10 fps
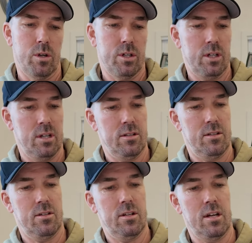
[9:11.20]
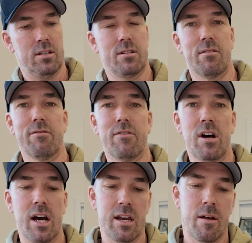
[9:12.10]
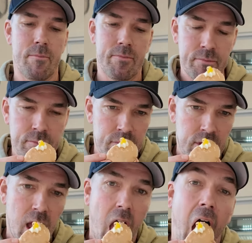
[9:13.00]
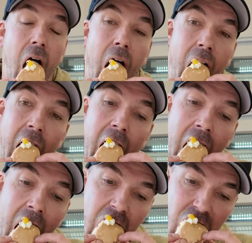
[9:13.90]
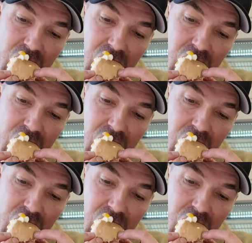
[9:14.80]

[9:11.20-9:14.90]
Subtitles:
which is just divine. You